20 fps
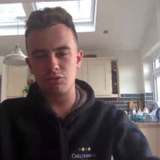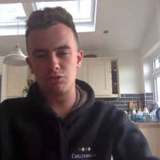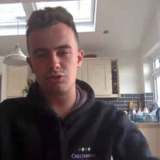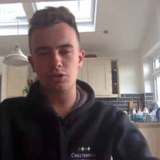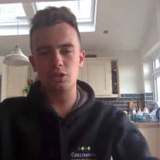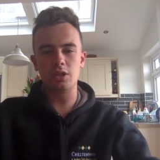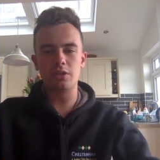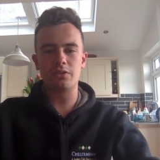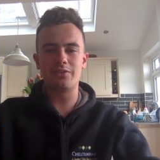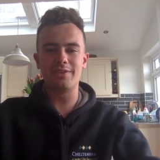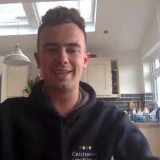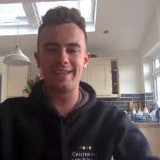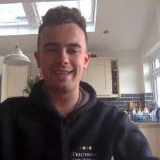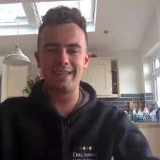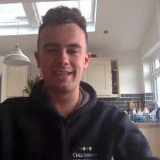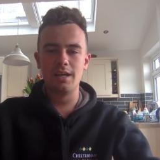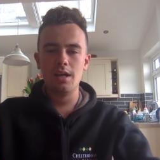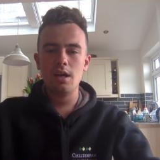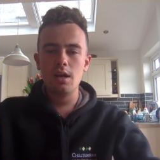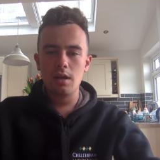Do you
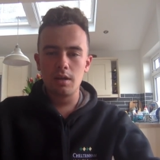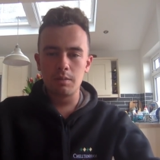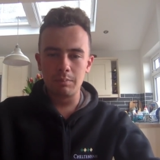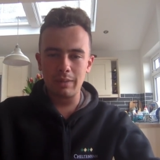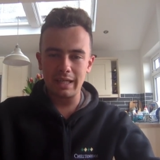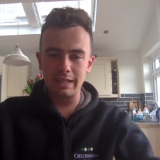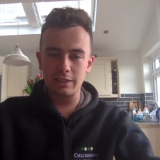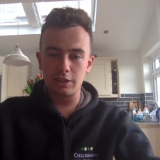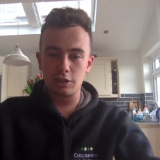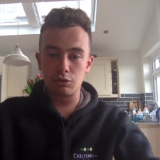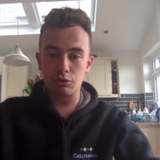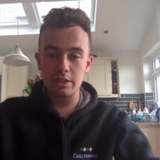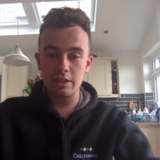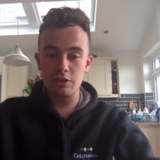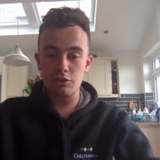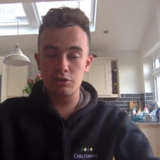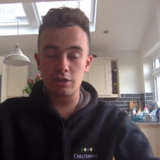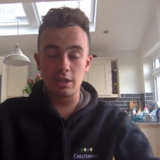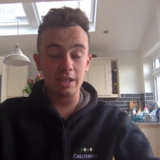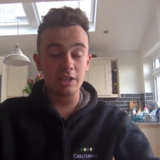think Magna
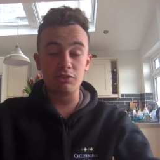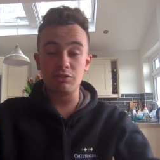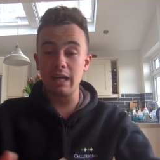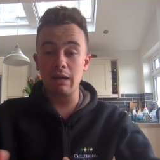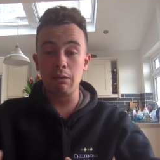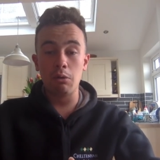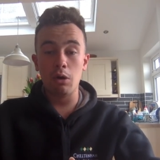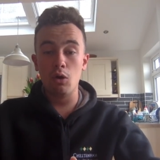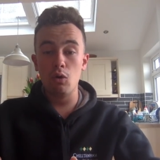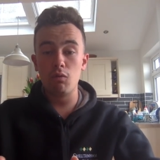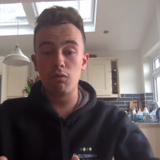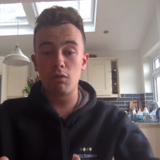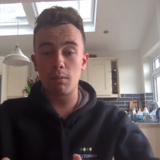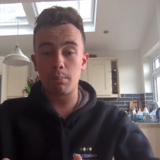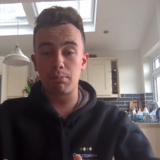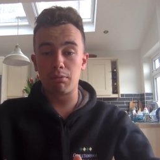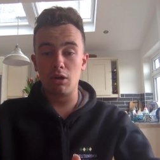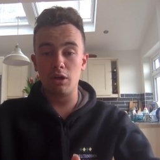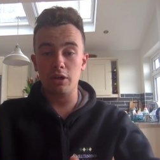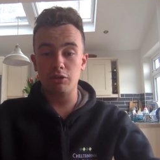Grecia is now
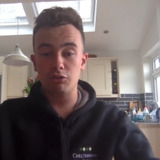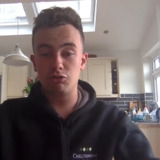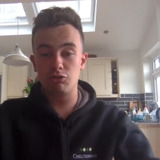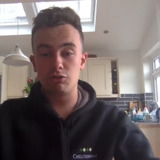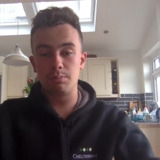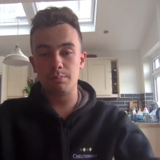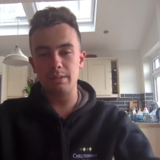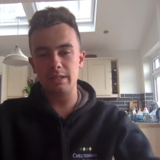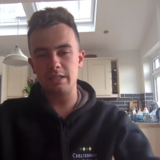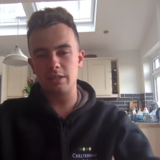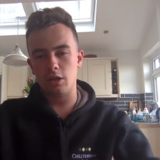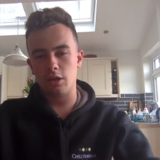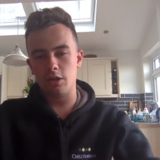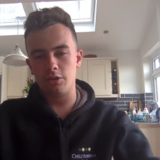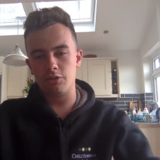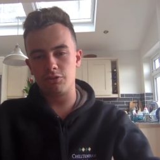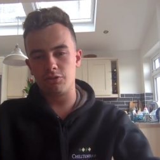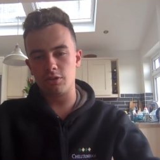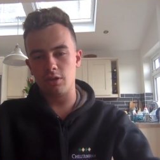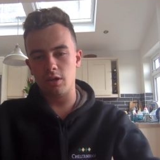overpriced
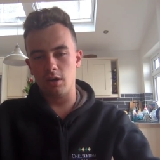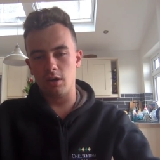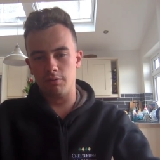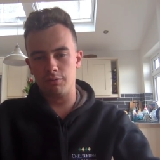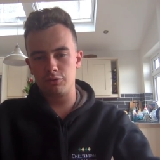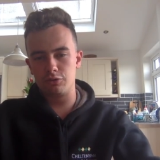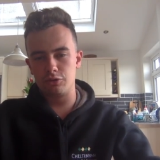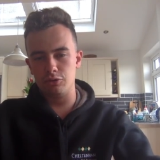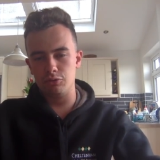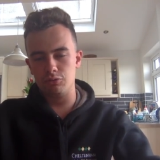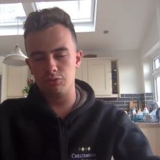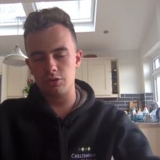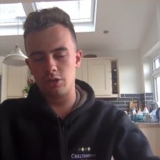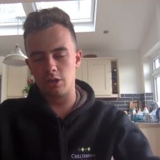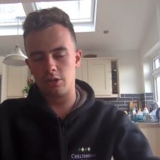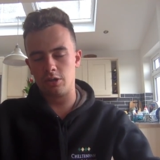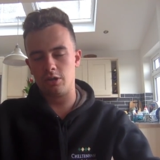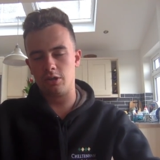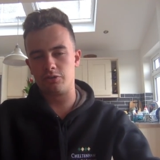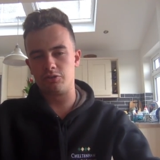because of Too
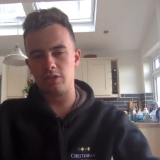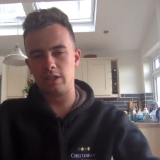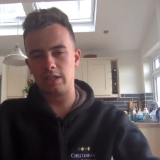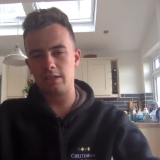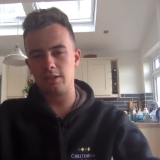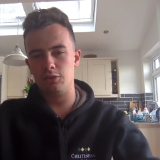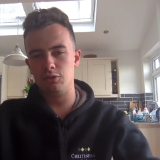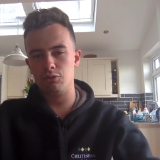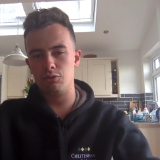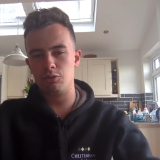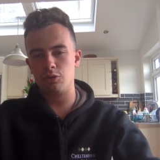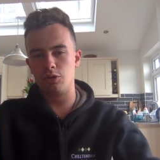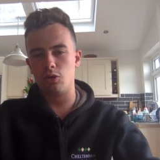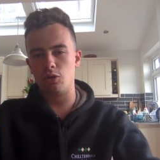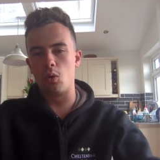Darn Hot's inclusion?